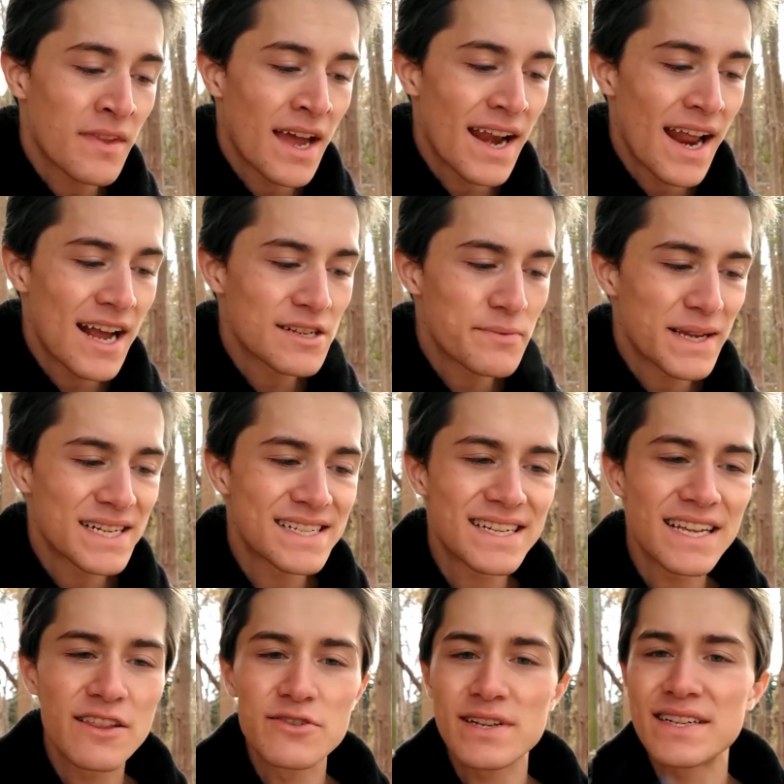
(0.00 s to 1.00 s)
as we can
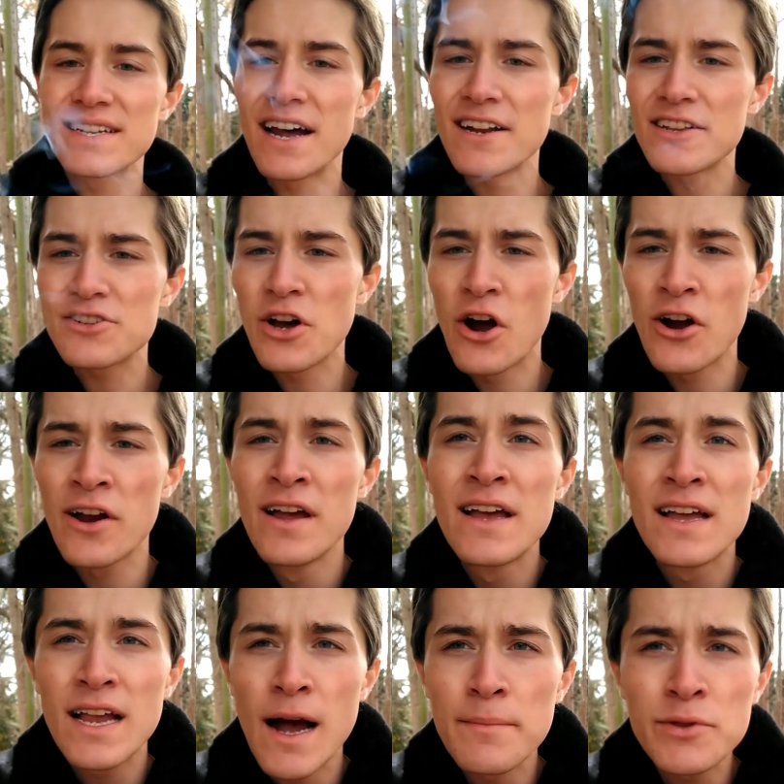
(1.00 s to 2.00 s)
see, there's a ton of tar
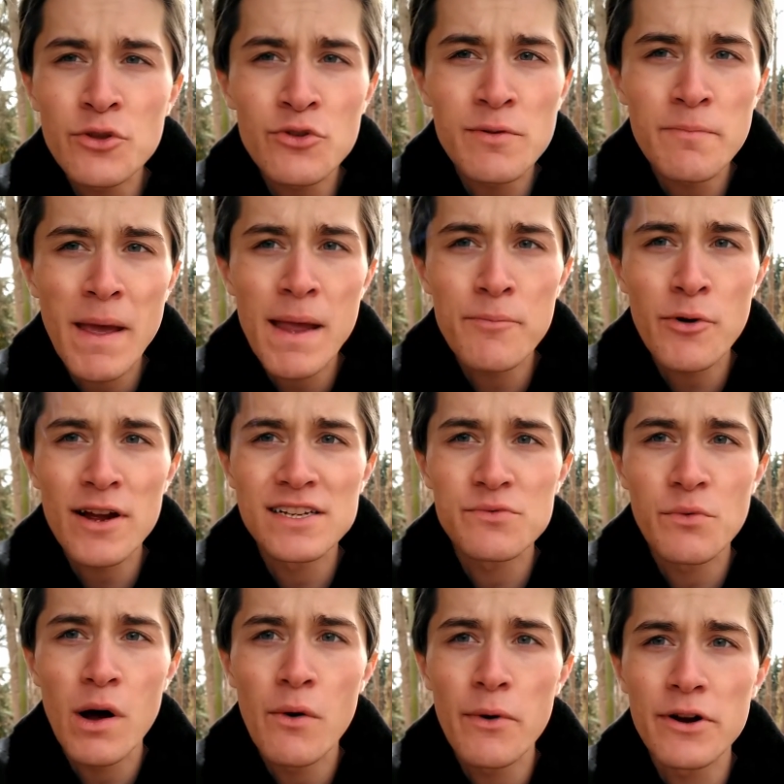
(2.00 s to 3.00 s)
coming through the paper as
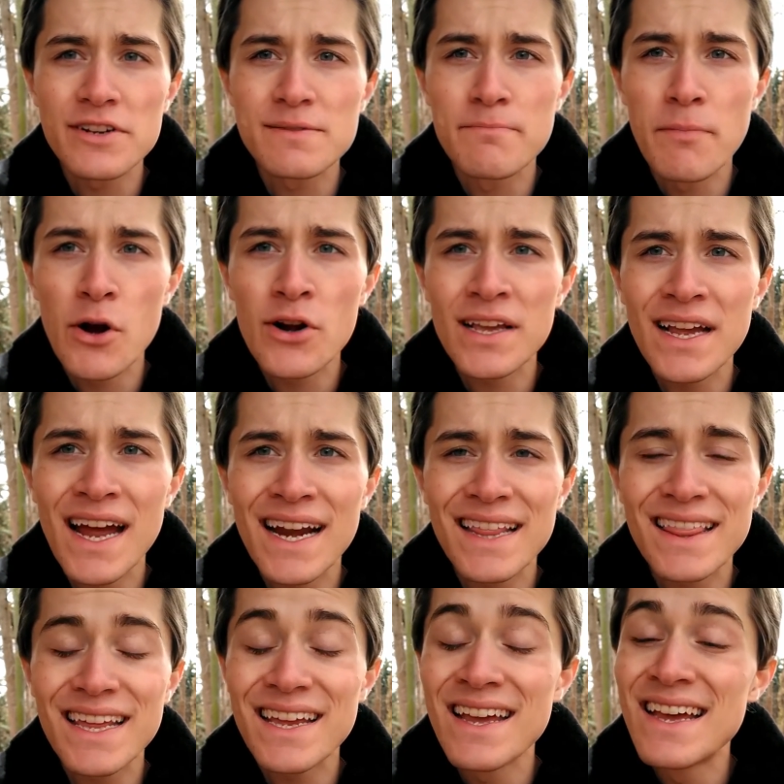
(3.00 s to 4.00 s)
well, where it's burning kind
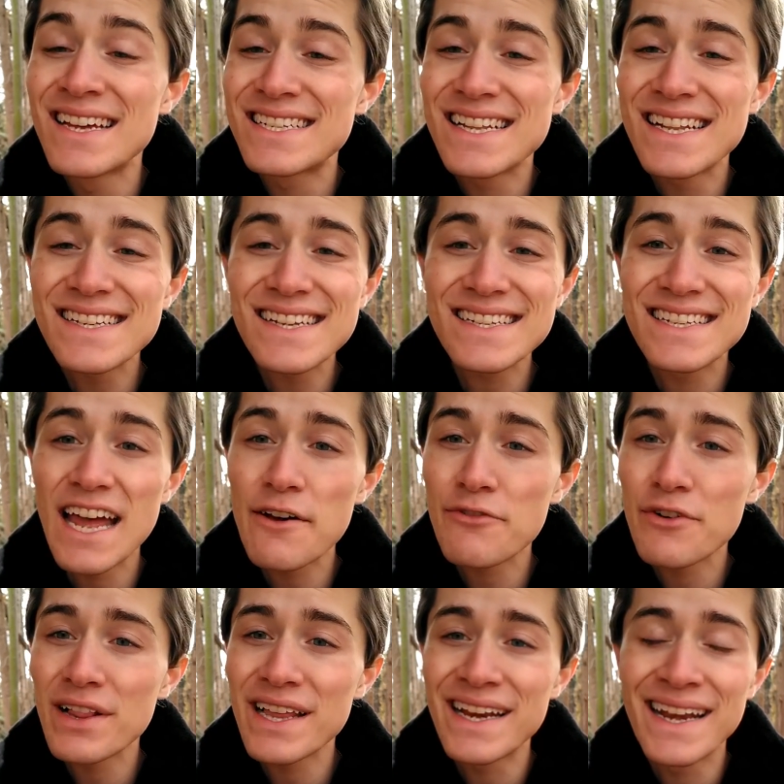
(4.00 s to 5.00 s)
of thing. So this is
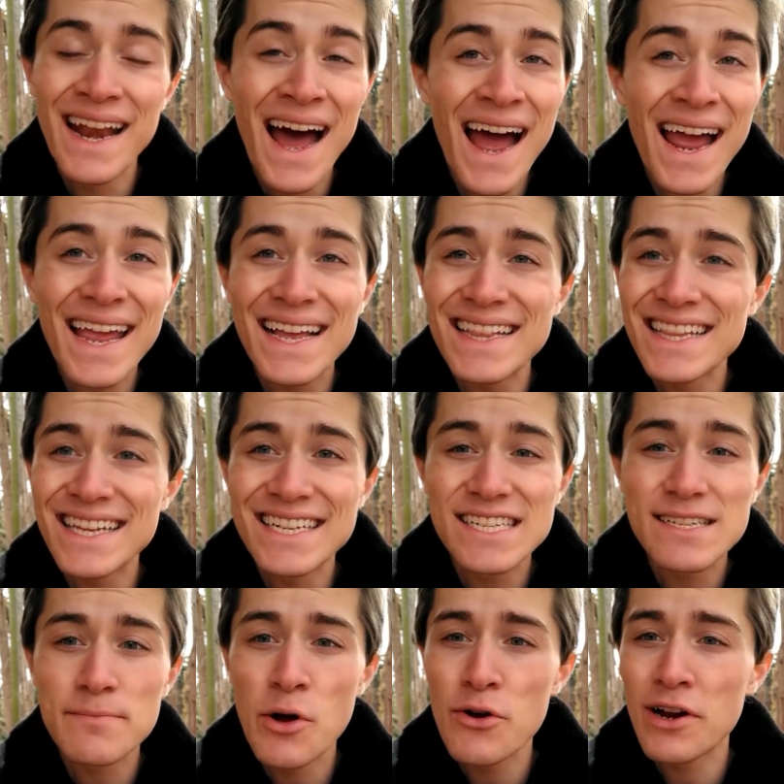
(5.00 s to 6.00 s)
definitely not a clean
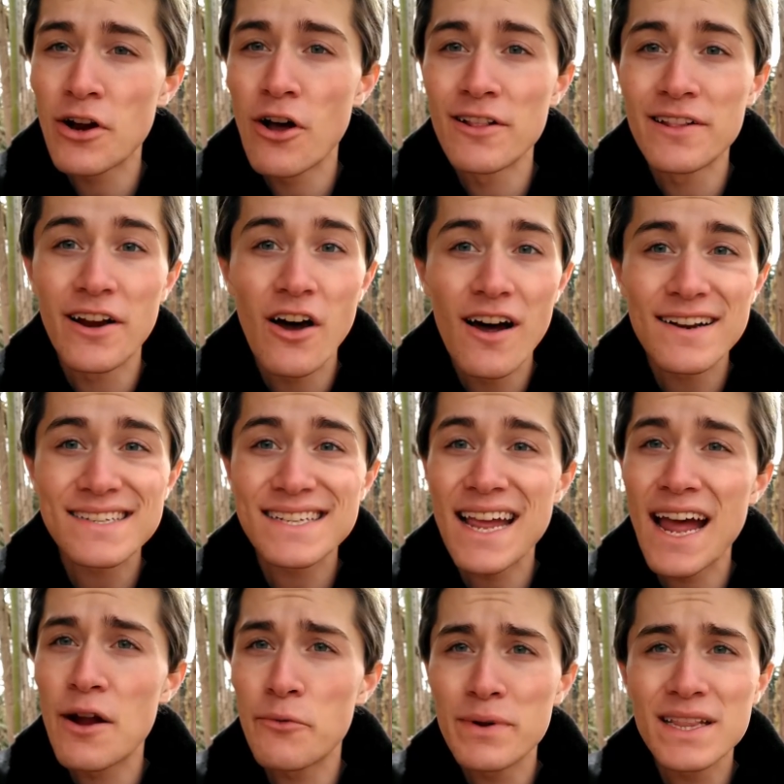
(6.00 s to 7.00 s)
smoke at all. And honestly,
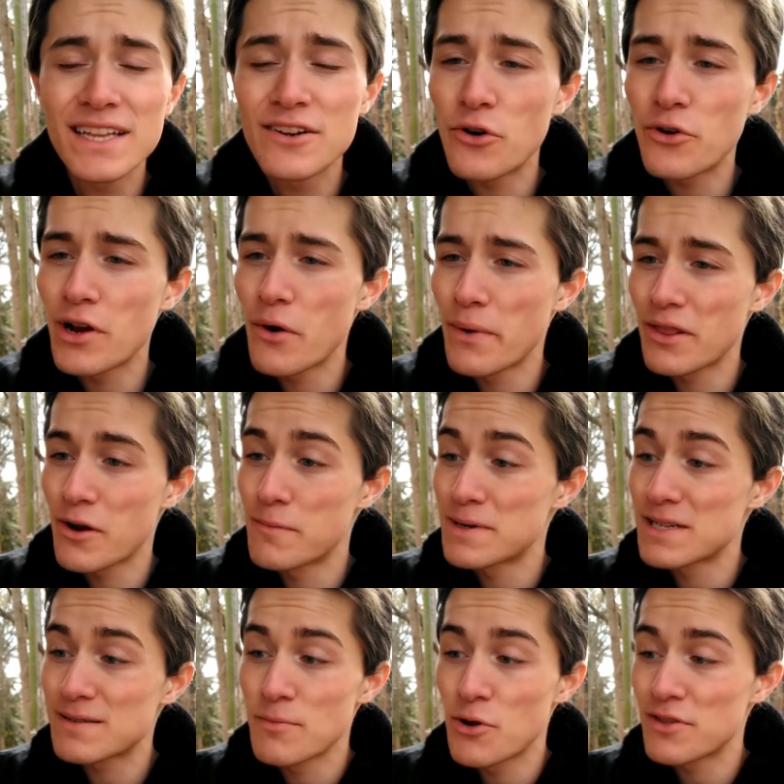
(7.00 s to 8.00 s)
I really don't know whether I'm
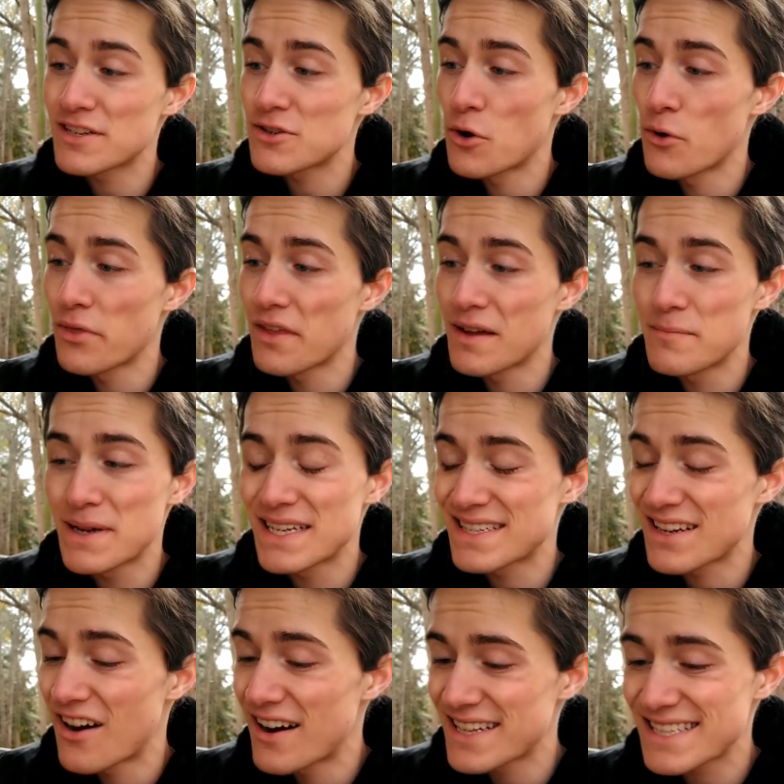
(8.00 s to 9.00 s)
gonna smoke this whole thing,
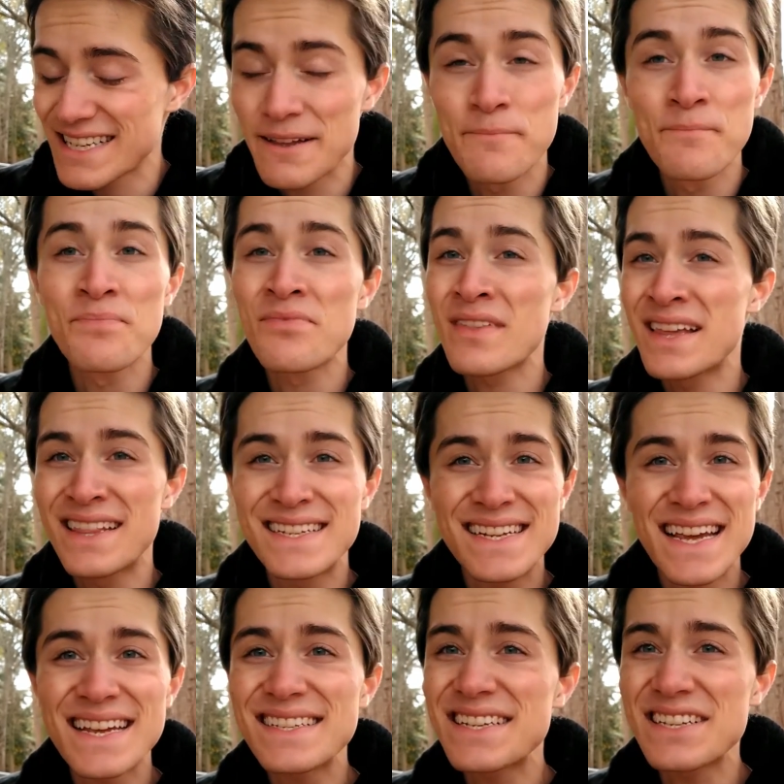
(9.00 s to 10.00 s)
because honestly, the
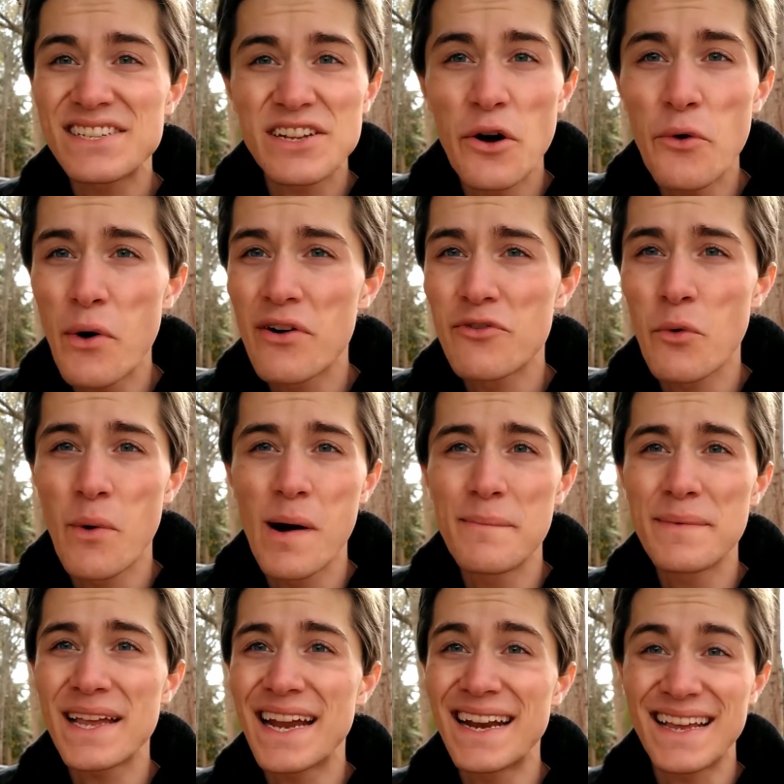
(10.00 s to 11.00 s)
taste is so
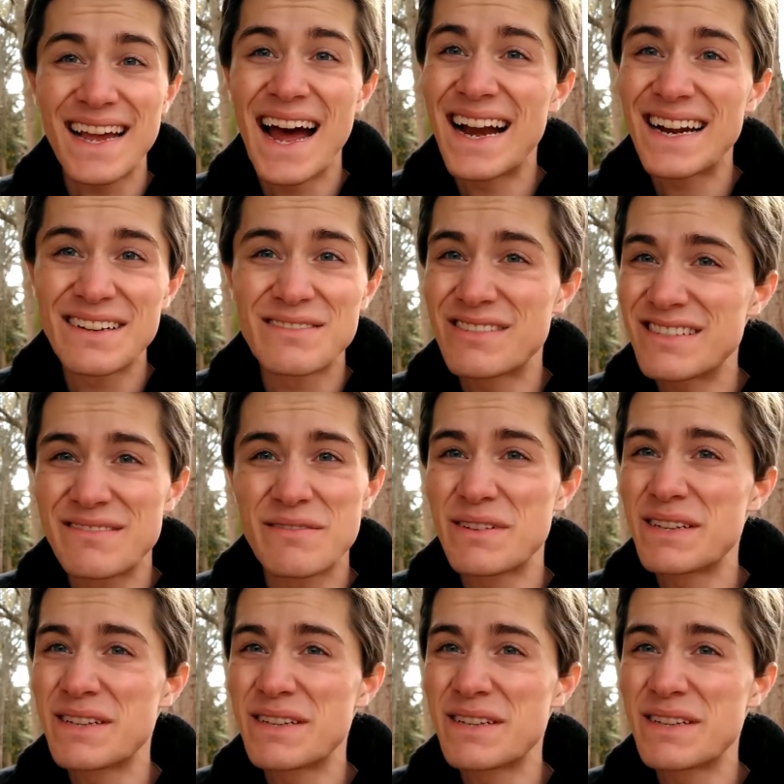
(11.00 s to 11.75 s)
overwhelming and it kind of just